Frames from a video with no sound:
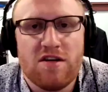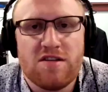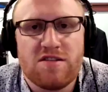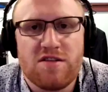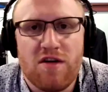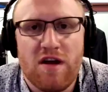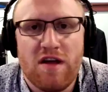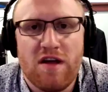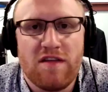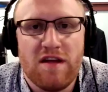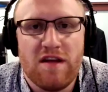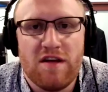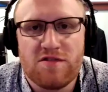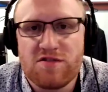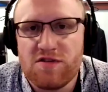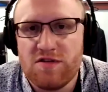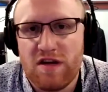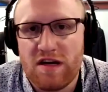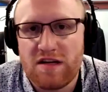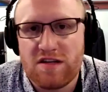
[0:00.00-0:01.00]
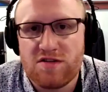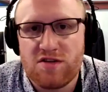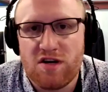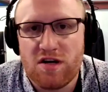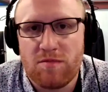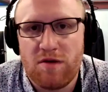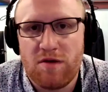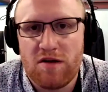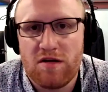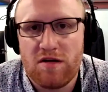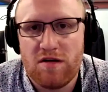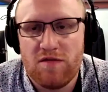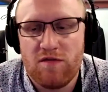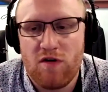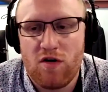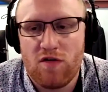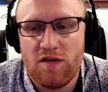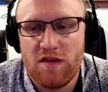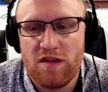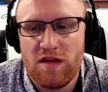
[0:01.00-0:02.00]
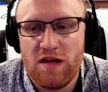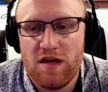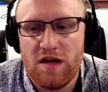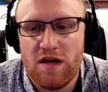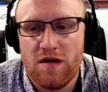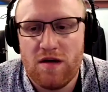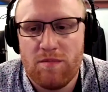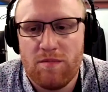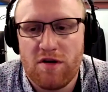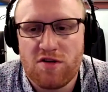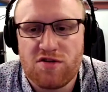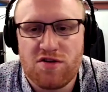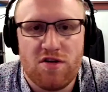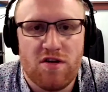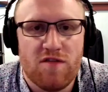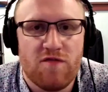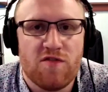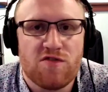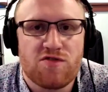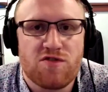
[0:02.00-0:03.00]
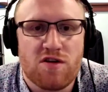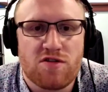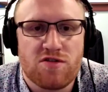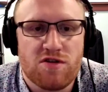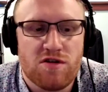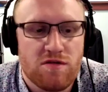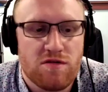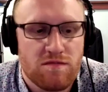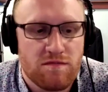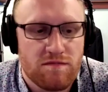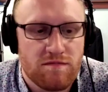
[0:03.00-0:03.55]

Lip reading: is there anything else you'd like to talk about involving the budget or infrastructure?